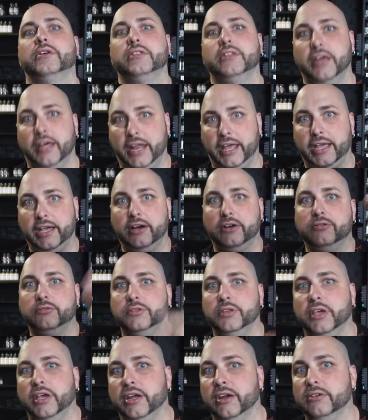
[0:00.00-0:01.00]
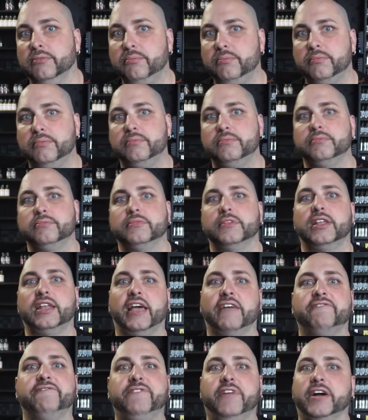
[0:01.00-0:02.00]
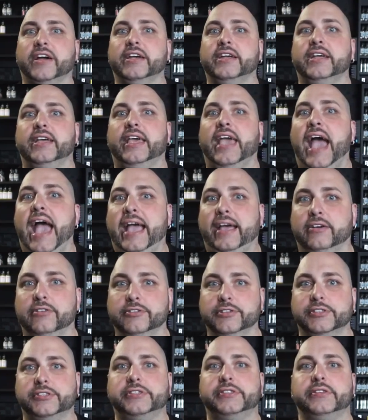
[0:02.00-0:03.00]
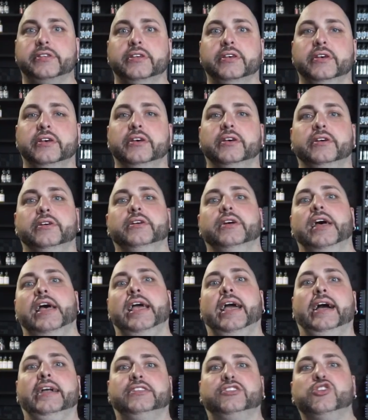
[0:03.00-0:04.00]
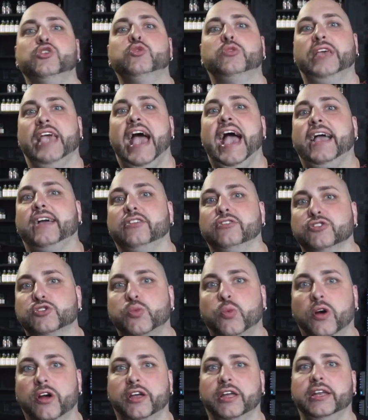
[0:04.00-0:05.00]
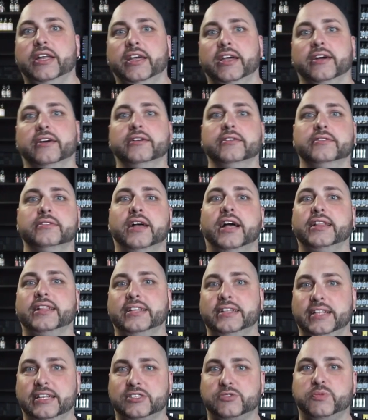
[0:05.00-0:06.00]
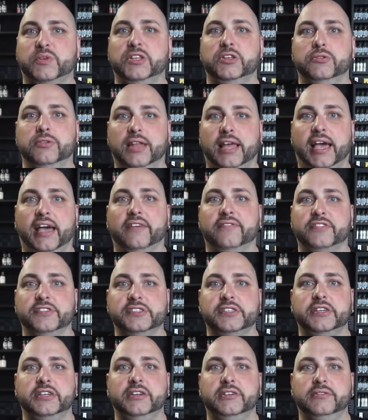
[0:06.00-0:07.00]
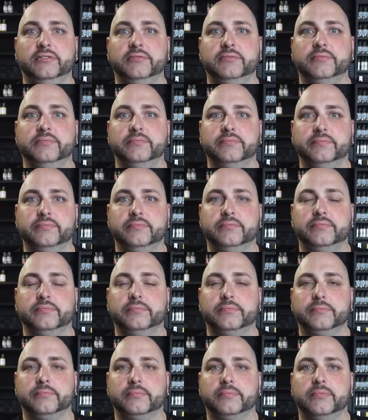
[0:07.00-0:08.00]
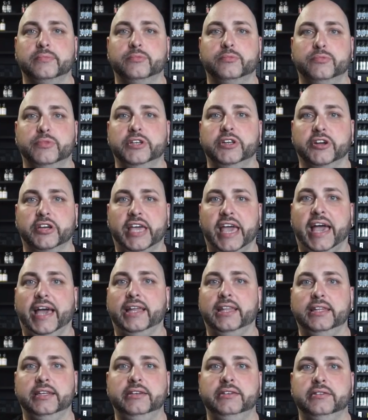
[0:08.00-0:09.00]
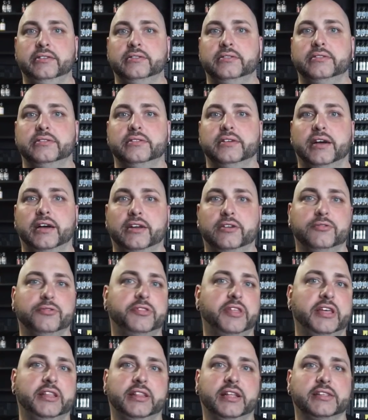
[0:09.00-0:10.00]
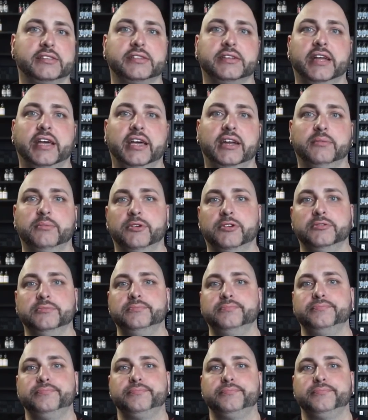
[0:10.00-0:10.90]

There they go, you hear them? They're like fucking cackles. I got two cackles working here. I think that's when you laugh, isn't it? When you're cackling? I don't think that's an animal.